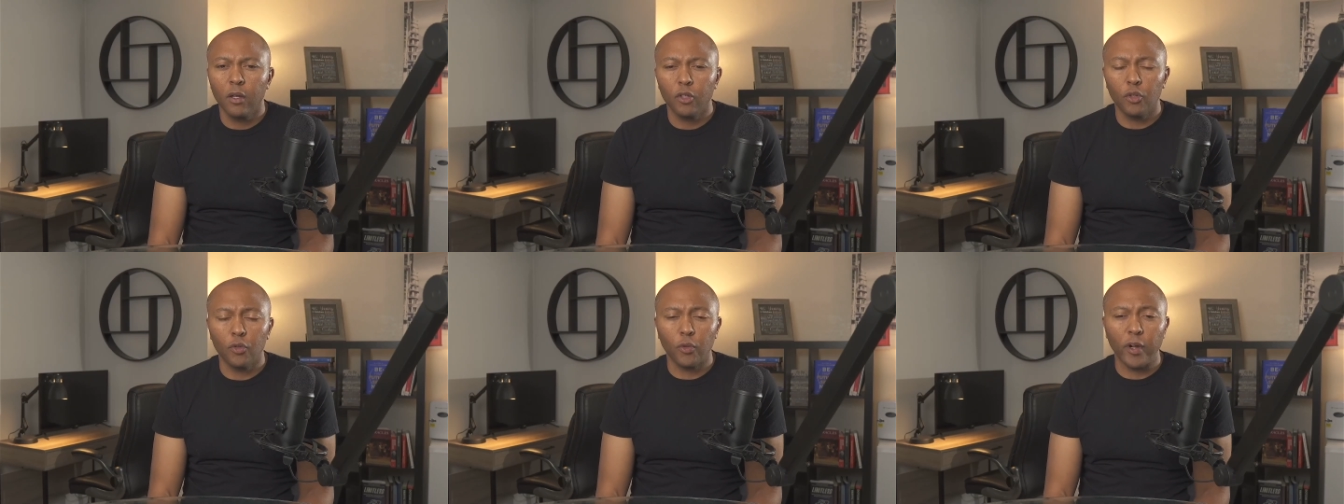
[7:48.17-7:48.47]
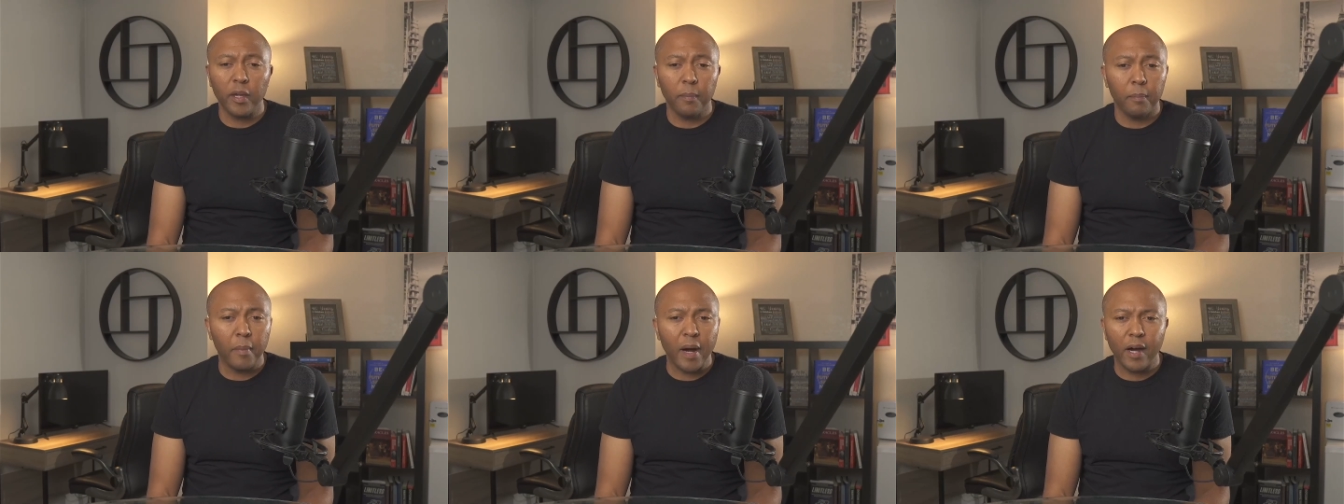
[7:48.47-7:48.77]

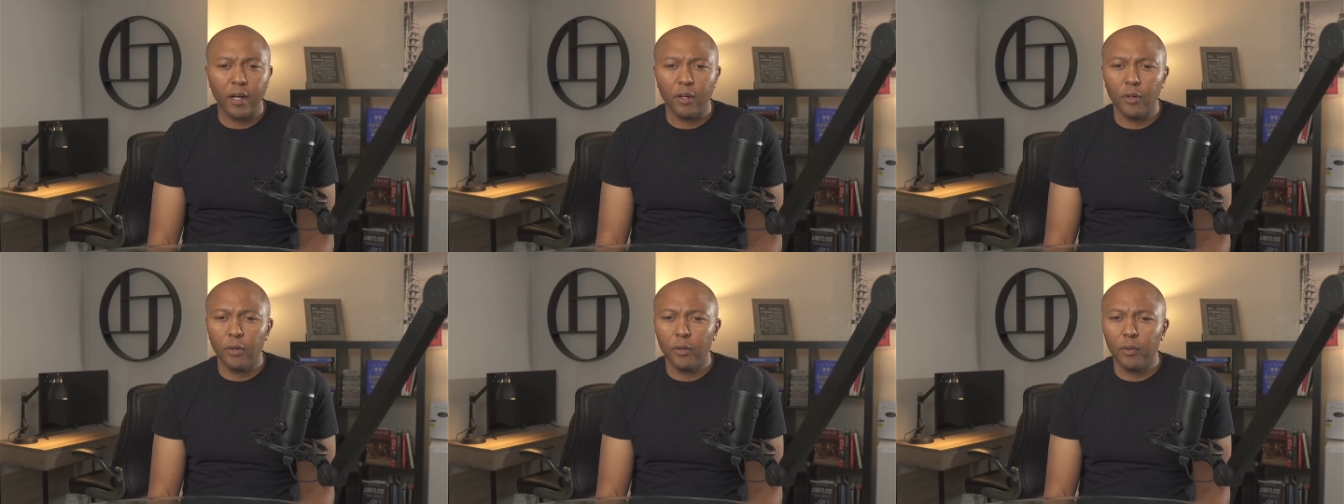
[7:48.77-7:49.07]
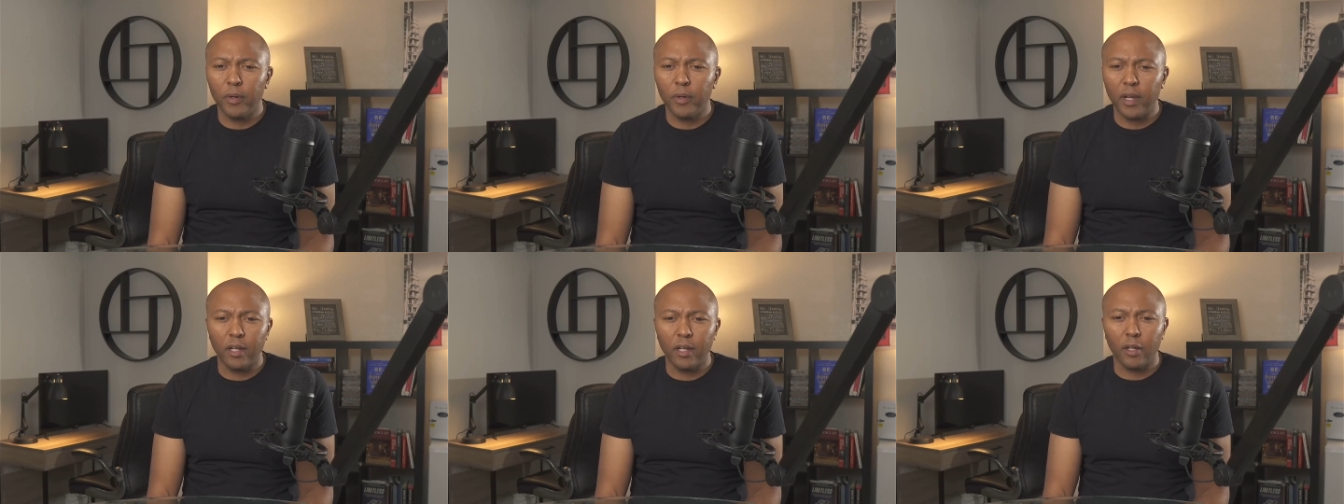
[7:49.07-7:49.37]
great
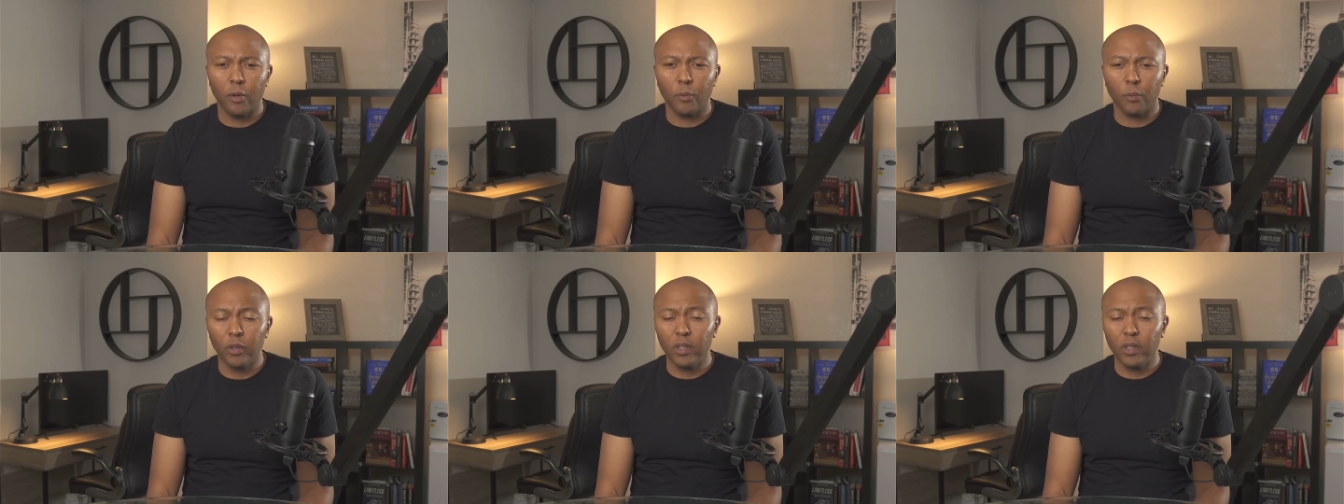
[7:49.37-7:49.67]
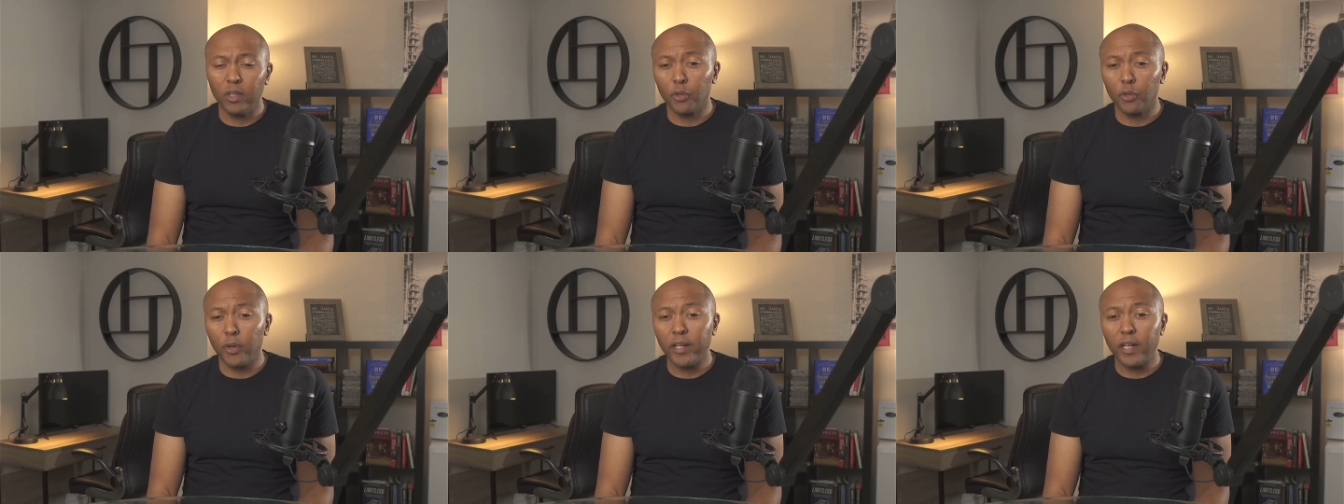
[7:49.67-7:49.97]
model and a
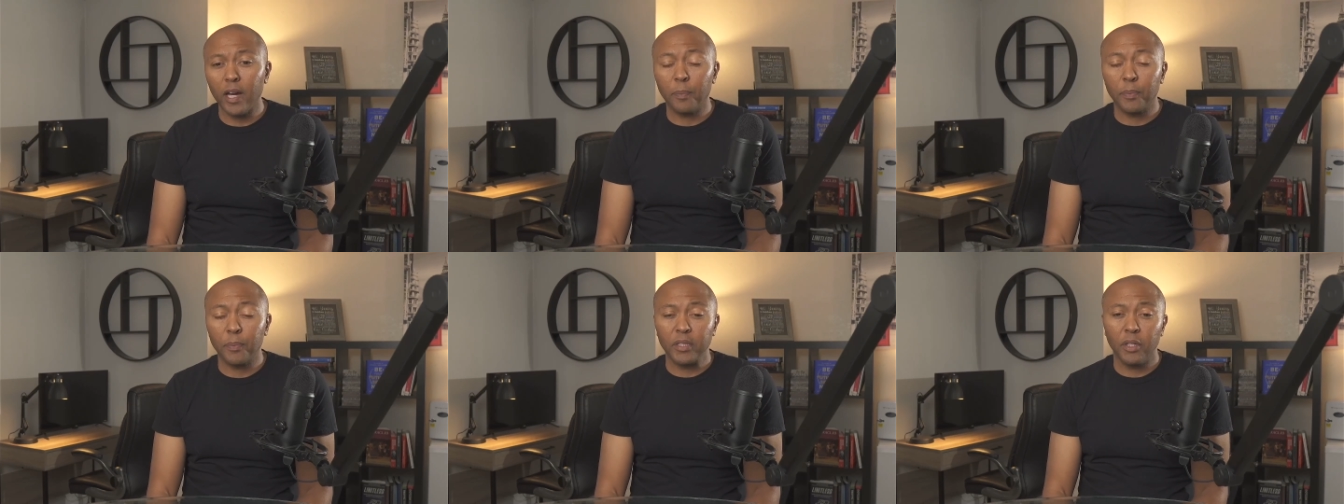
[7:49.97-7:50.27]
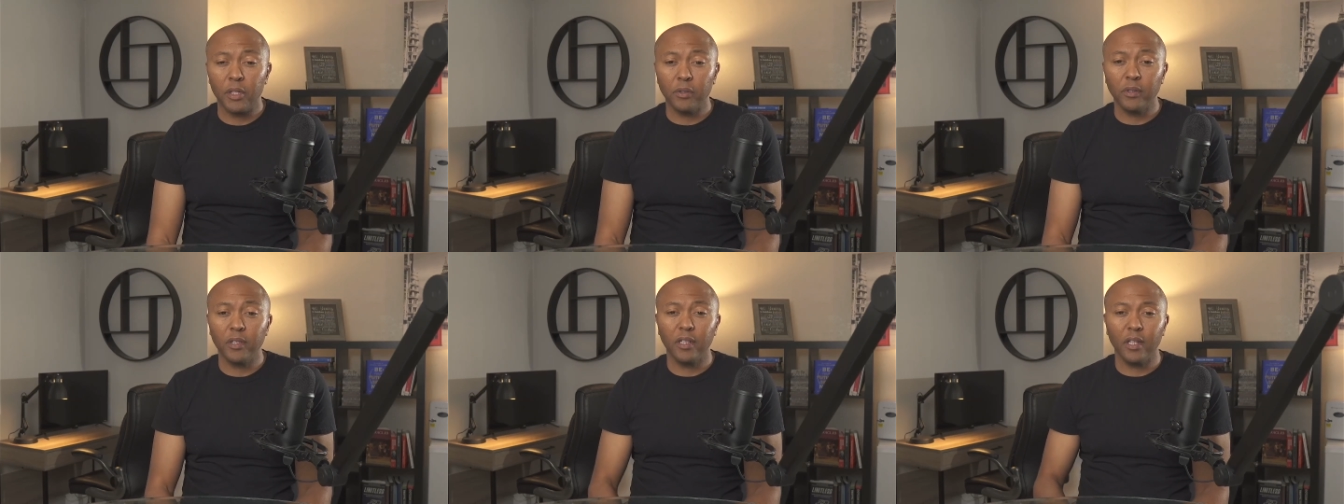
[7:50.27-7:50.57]
really great
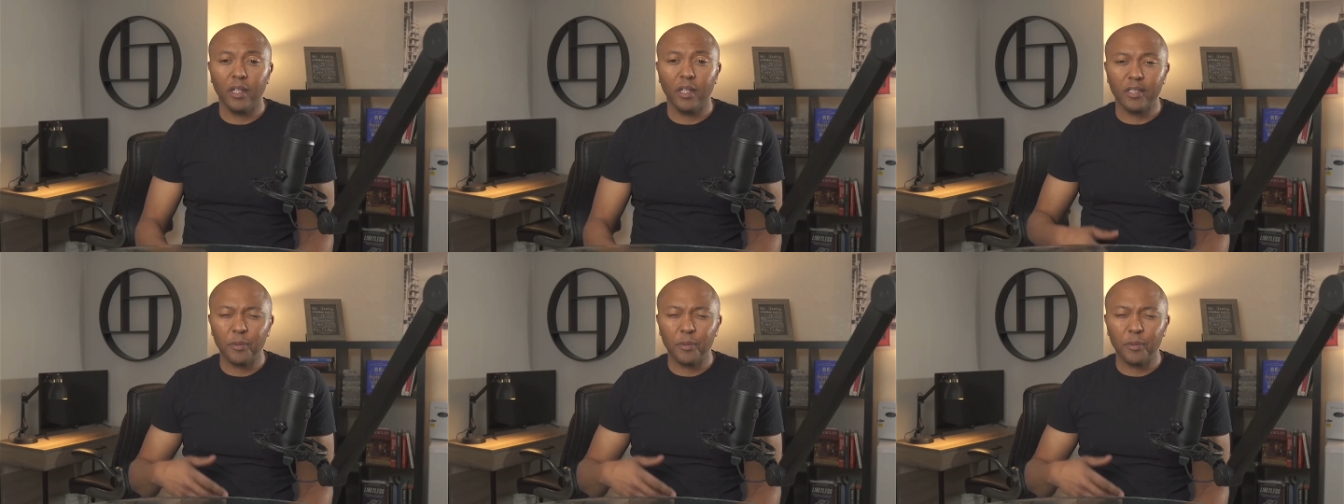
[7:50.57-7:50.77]
opportunity,